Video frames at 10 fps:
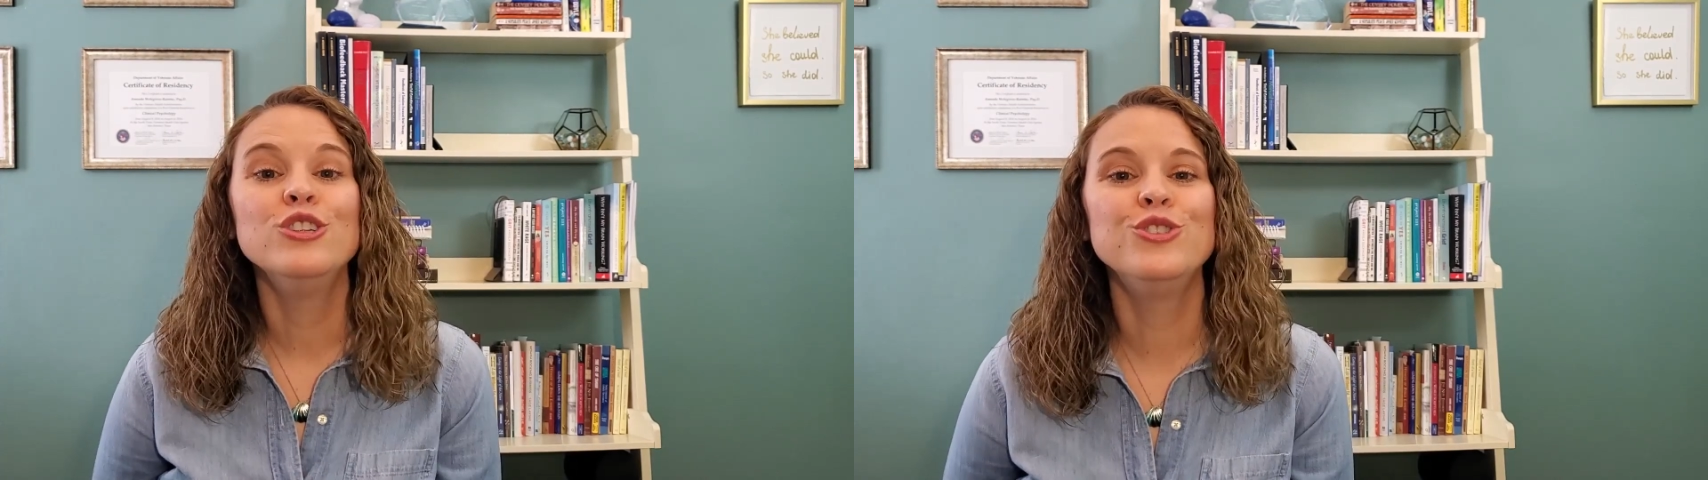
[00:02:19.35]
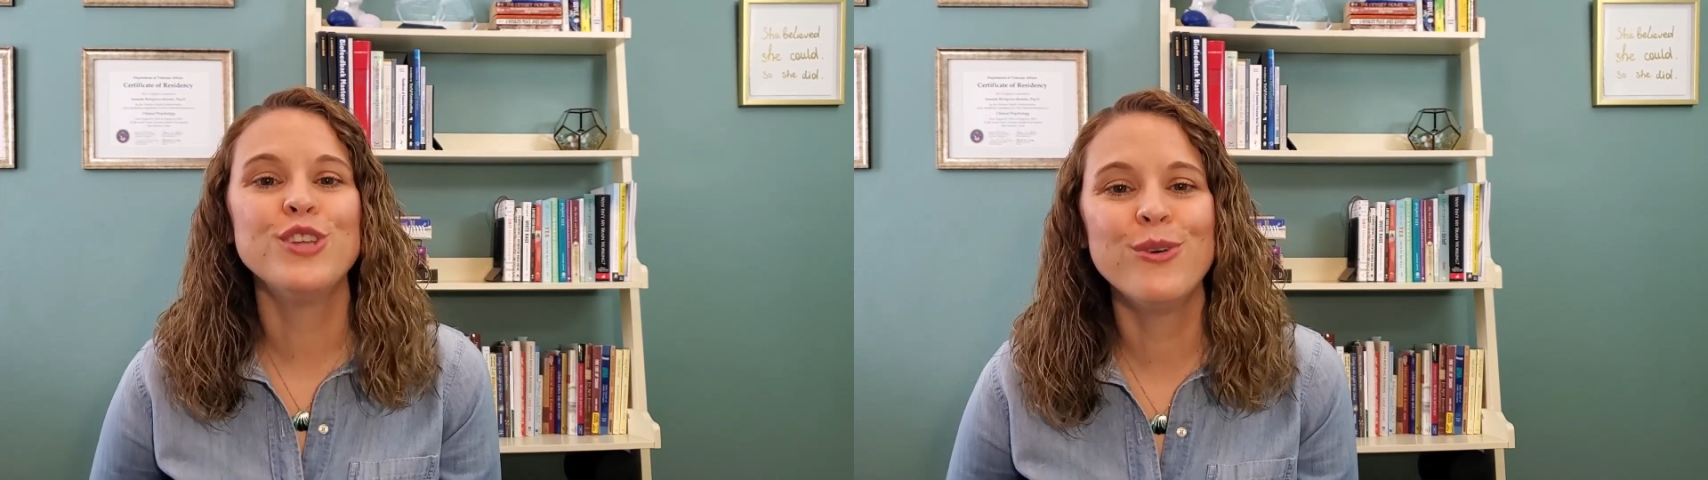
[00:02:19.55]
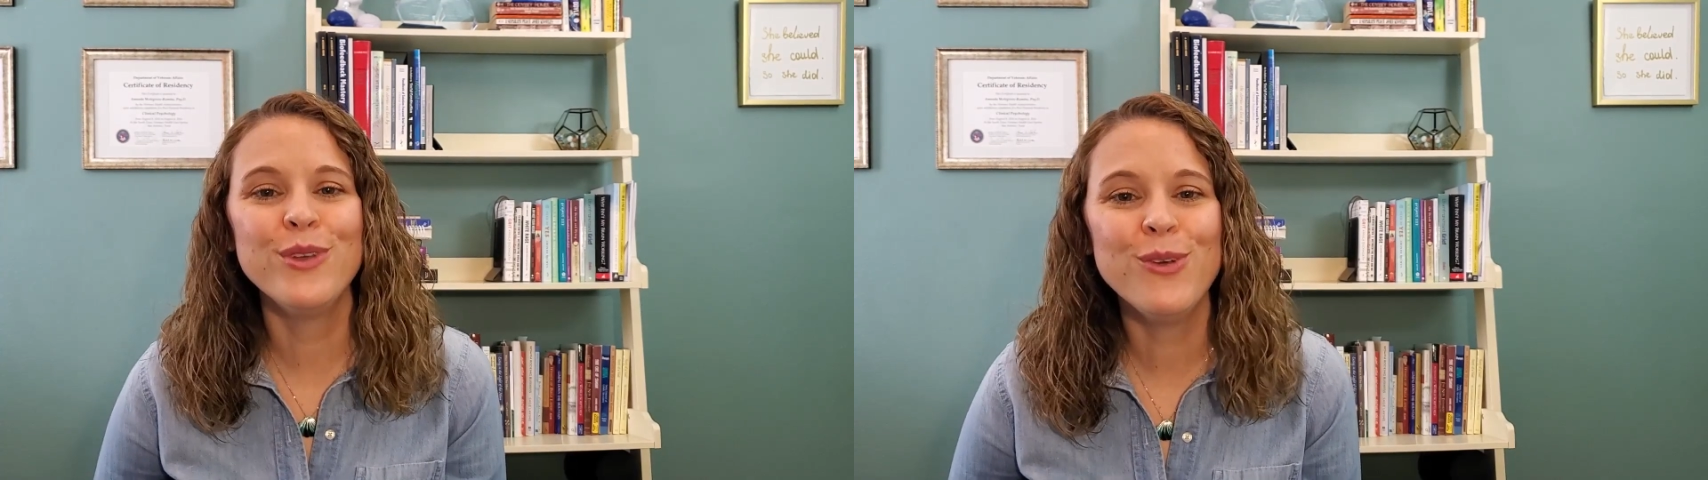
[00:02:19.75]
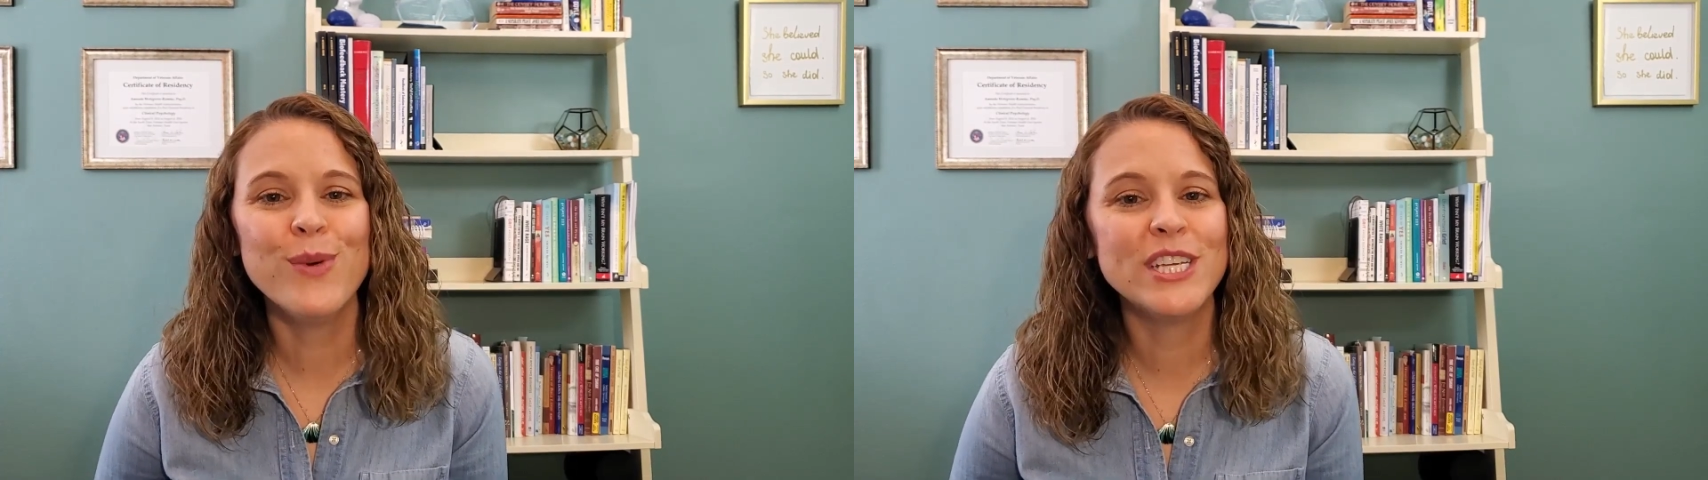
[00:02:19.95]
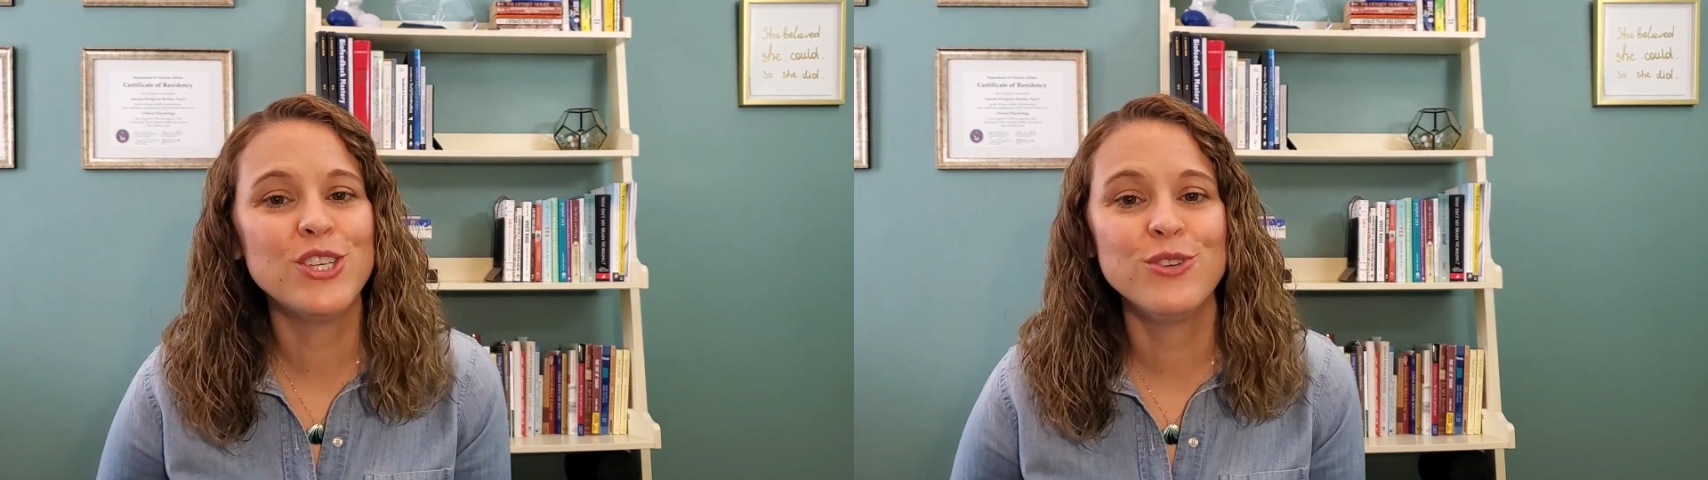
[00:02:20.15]
Don't you
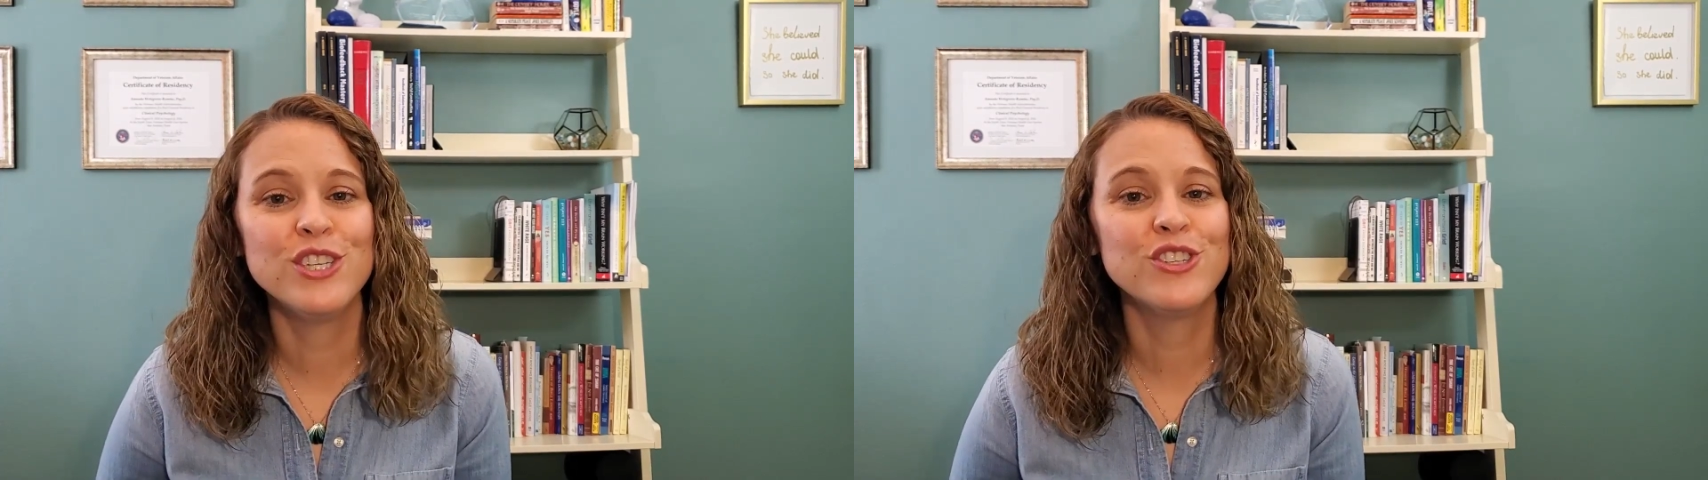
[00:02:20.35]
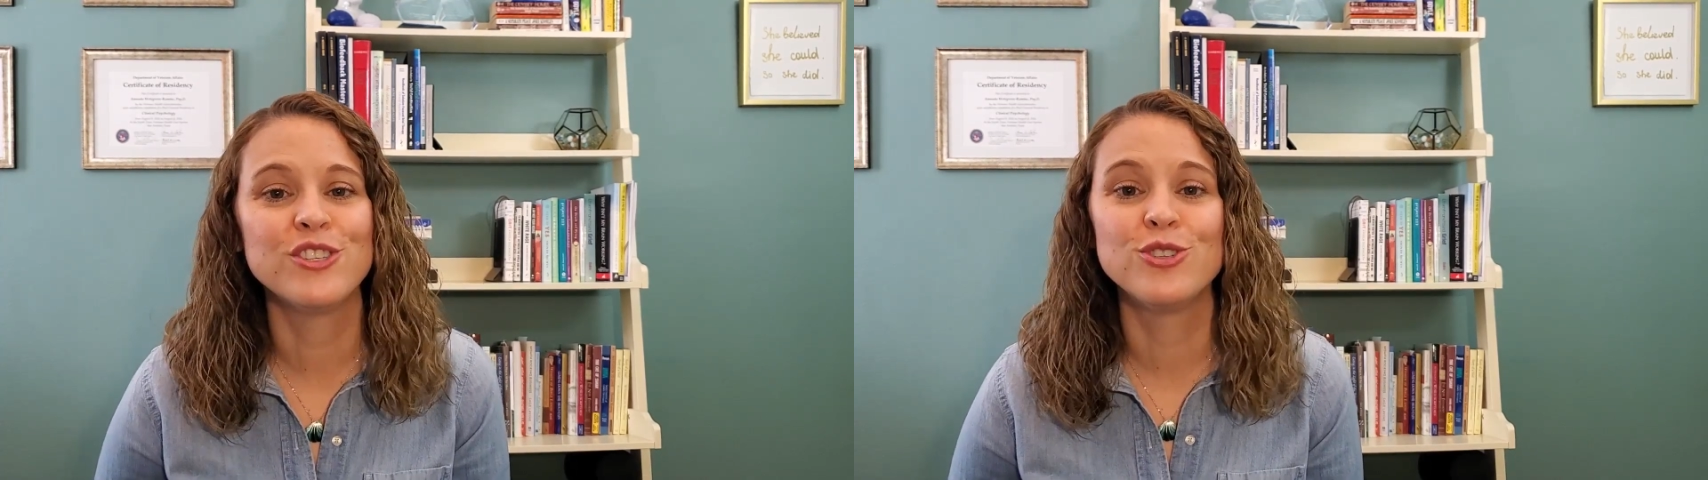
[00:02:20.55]
wish you could just